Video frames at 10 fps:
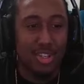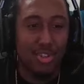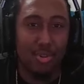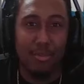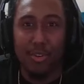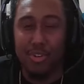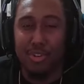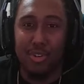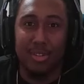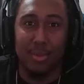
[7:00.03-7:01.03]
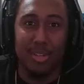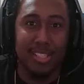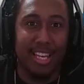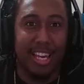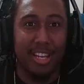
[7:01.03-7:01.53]
short version on the
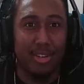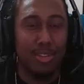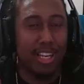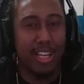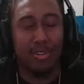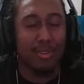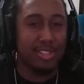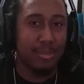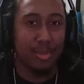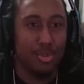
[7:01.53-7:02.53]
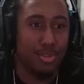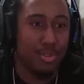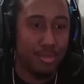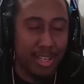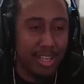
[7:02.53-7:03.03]
ones that I can not do. Like I know, for example,
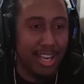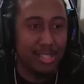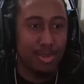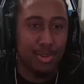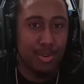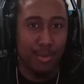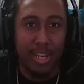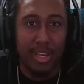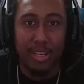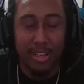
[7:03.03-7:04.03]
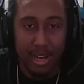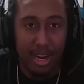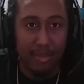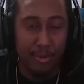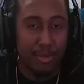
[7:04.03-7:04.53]
YouTube has to be a certain way
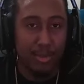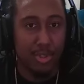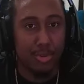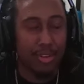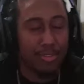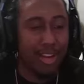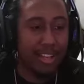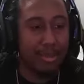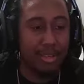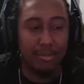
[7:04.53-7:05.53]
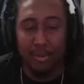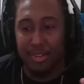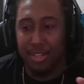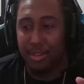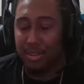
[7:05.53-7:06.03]
um, for it to be short. If not, I have to make a full
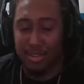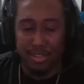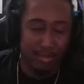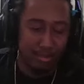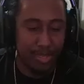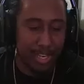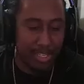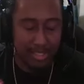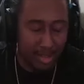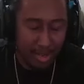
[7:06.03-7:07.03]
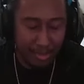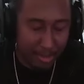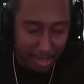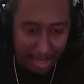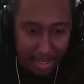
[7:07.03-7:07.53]
video and all this BS and blah blah
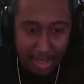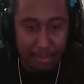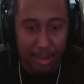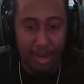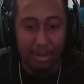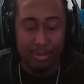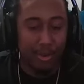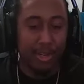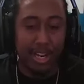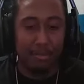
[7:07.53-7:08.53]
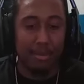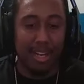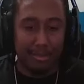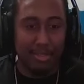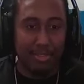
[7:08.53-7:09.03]
blah. blah. Uh, we'll figure it out.
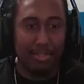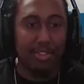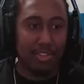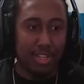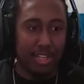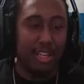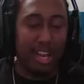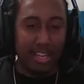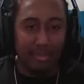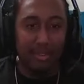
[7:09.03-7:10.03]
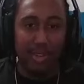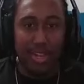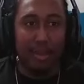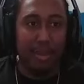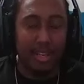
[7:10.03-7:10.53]
But I'm definitely going to try to get any video
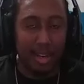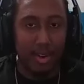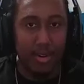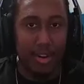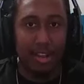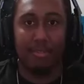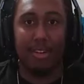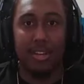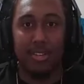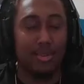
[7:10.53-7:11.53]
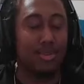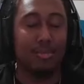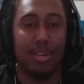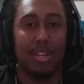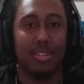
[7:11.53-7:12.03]
that I make on every
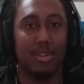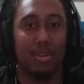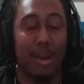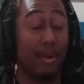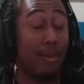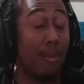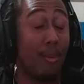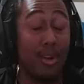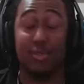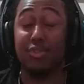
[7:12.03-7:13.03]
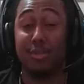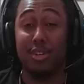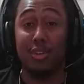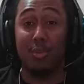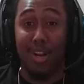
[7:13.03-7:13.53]
social media. So no matter what social
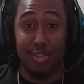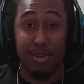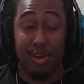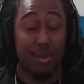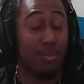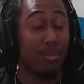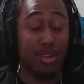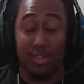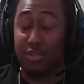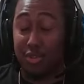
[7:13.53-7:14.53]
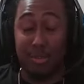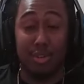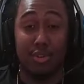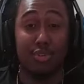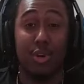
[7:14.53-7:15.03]
media you watch me on and what social
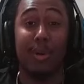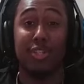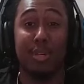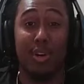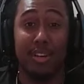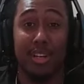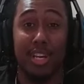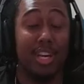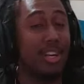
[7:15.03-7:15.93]
media you enjoy watching me on,